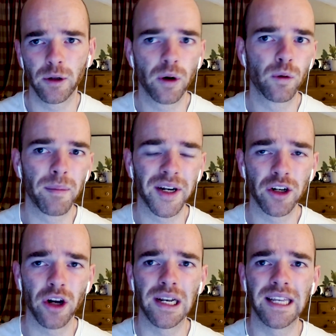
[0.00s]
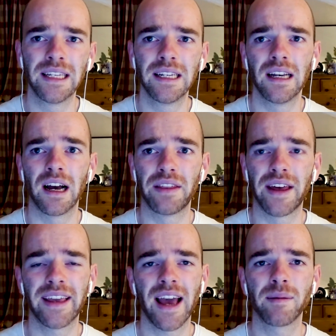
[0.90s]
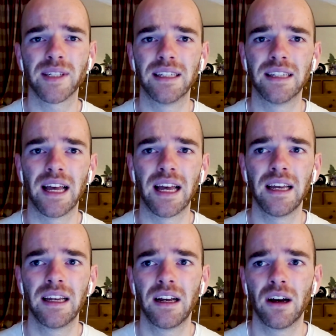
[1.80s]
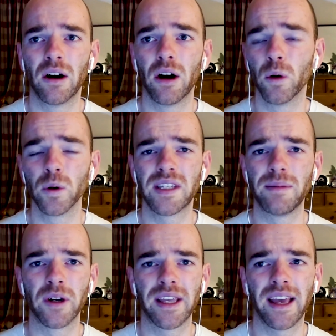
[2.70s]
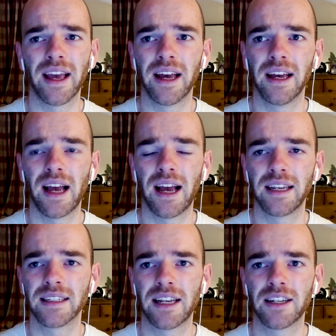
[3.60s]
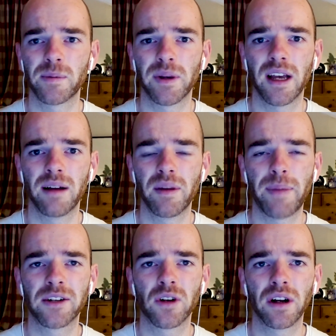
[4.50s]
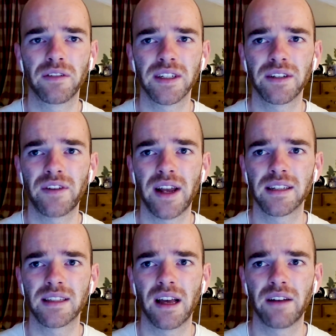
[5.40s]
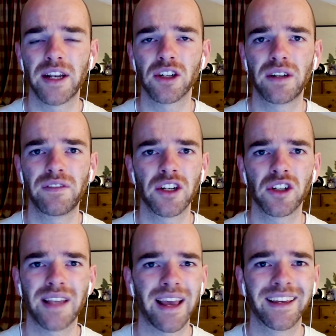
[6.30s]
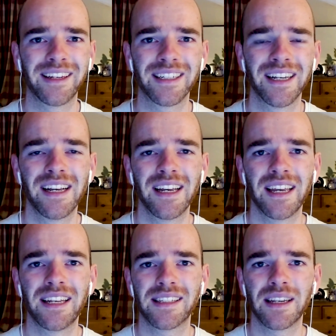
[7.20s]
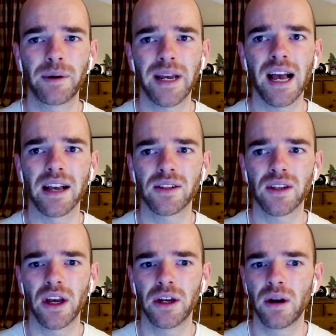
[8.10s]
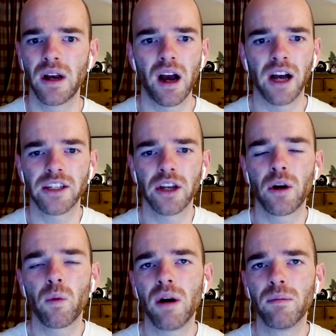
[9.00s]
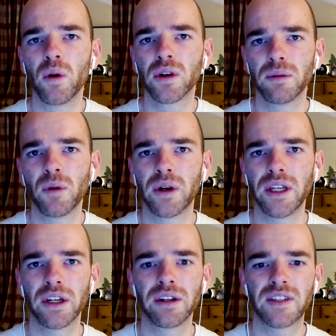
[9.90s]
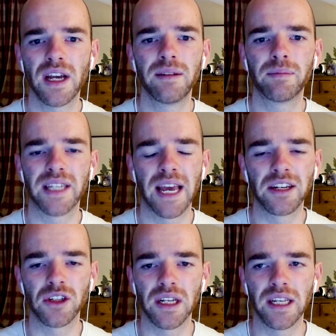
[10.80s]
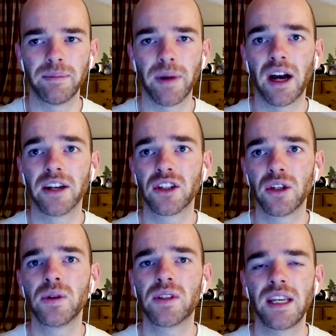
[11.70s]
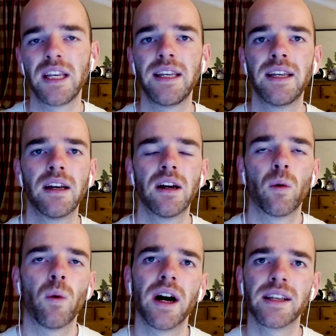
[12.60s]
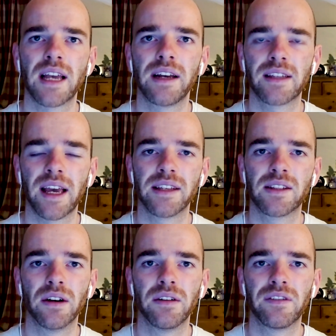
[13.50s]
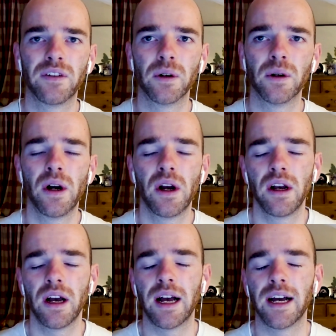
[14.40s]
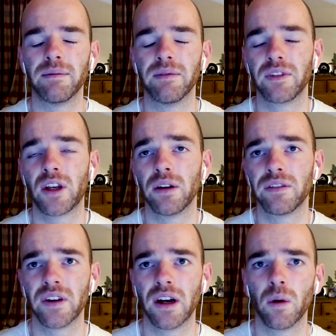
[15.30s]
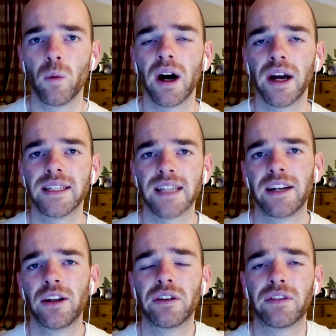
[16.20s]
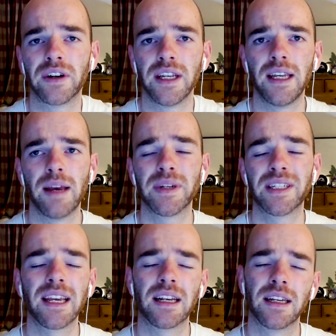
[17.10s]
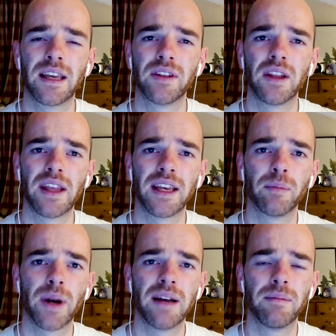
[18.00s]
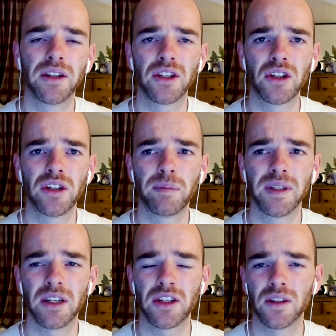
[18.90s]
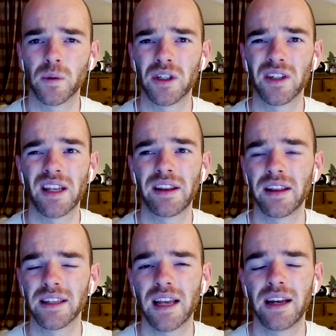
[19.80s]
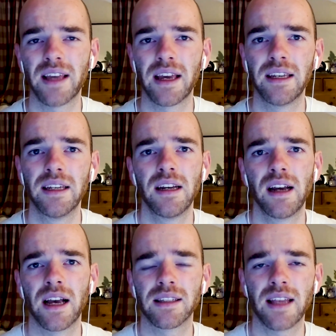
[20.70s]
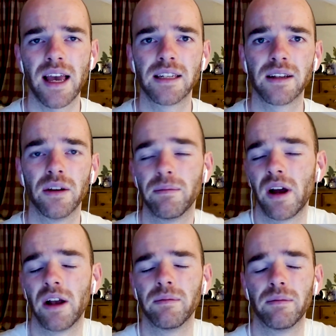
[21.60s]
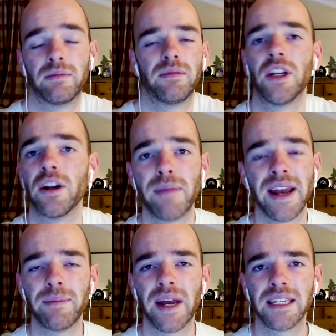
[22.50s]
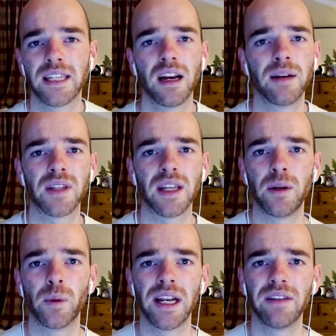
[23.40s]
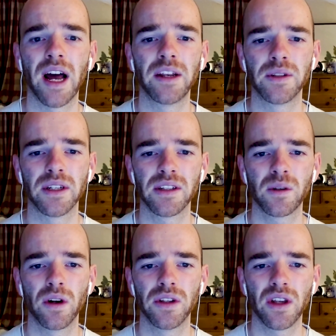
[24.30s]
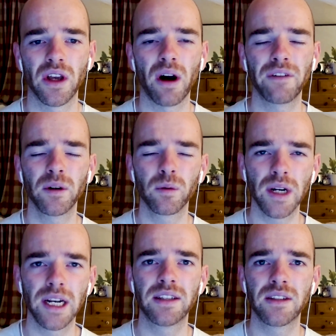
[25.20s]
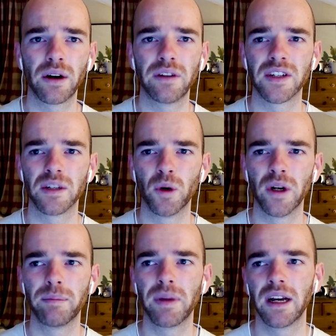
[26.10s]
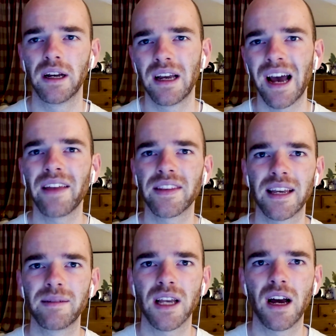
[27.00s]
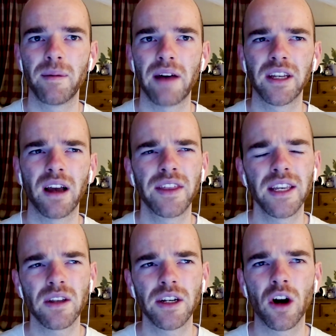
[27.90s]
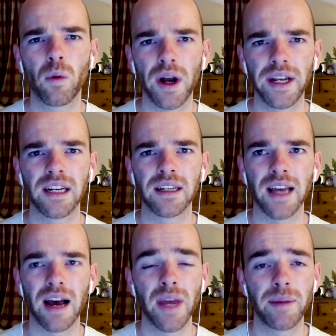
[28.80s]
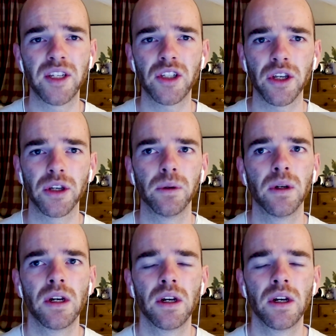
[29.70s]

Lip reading: Romagnoli, their captain there, or Simon Kjaer, and just become the bedrock of a defence that eventually finished second in Serie A. So I don't know what more Tomori could have done potentially, but I do see why Southgate has gone for White and Godfrey in particular, given that they can play a multitude of positions, which is something that Southgate has said on many times that he really values in a squad. So I feel really sorry for Tomori, but at the same time, I think he's only got 1 England cap, maybe 2.